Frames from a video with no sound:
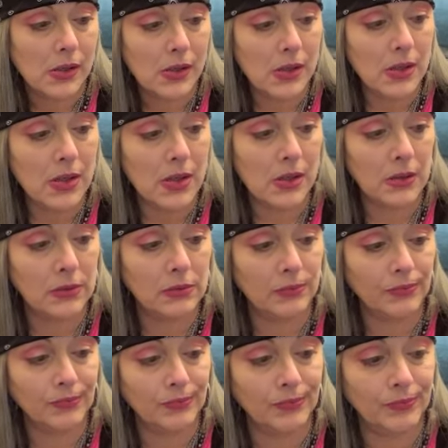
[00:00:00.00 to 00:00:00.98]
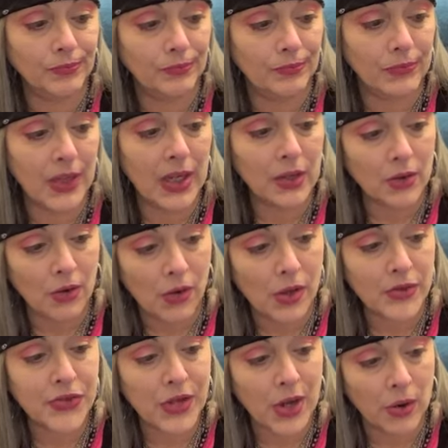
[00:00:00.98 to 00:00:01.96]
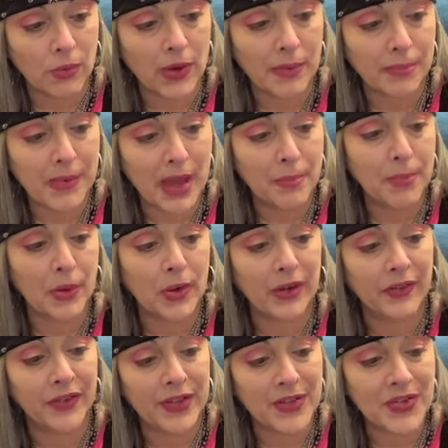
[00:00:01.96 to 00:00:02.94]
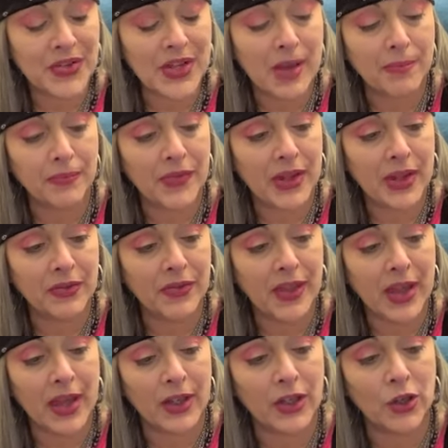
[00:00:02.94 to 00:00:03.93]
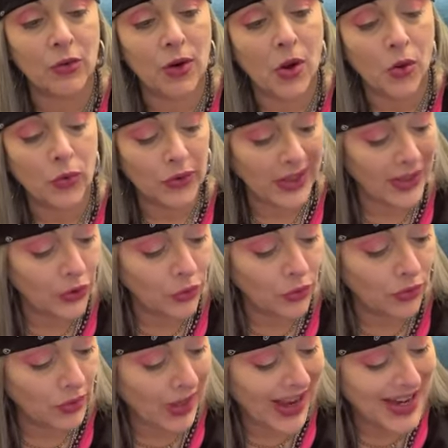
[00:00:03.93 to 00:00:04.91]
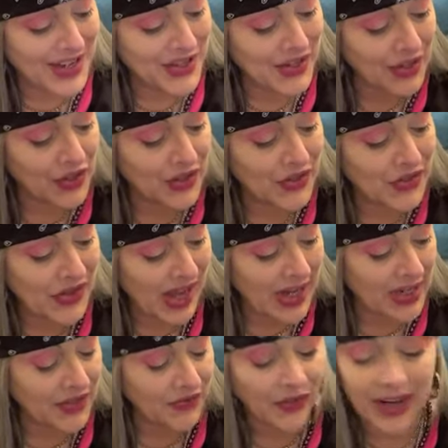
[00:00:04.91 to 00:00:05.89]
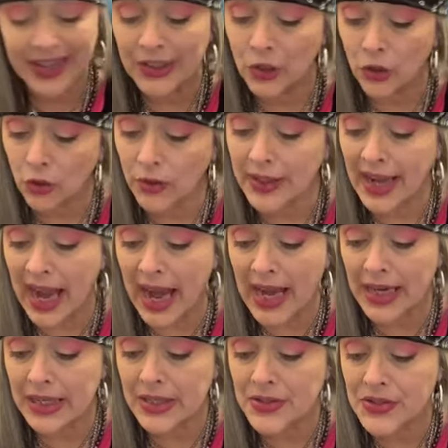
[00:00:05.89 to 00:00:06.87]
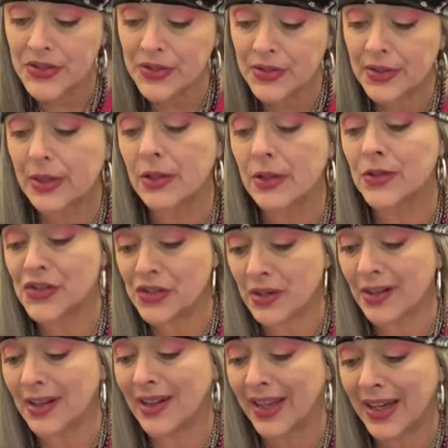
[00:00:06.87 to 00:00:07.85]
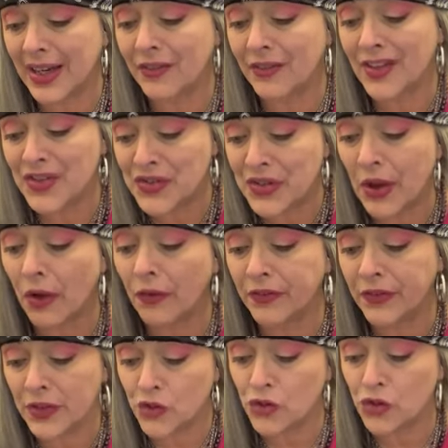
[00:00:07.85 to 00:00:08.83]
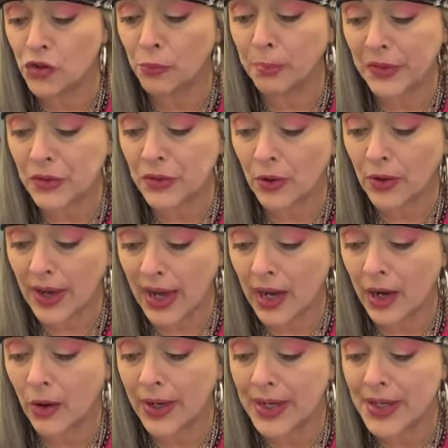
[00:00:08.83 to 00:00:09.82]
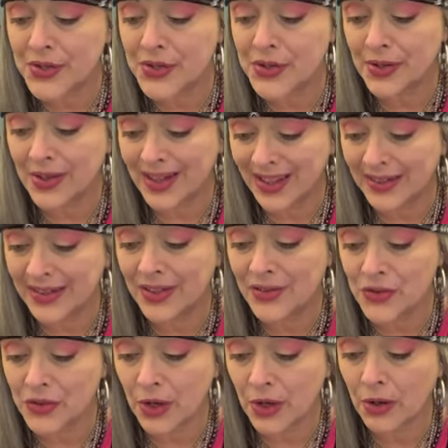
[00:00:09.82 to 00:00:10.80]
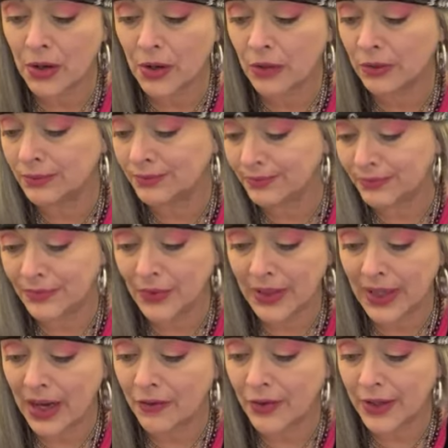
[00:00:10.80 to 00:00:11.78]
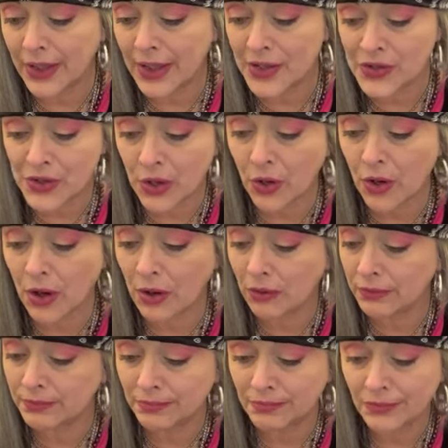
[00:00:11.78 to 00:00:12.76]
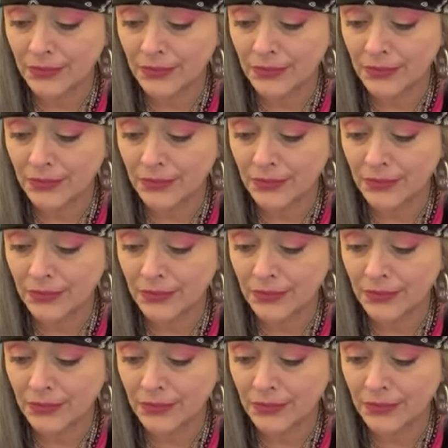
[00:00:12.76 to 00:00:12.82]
No, and also remember, if it's something that you're only utilizing to satisfy your gains that are like of a selfish Jupiter Aries at that zero, whatever it is, 0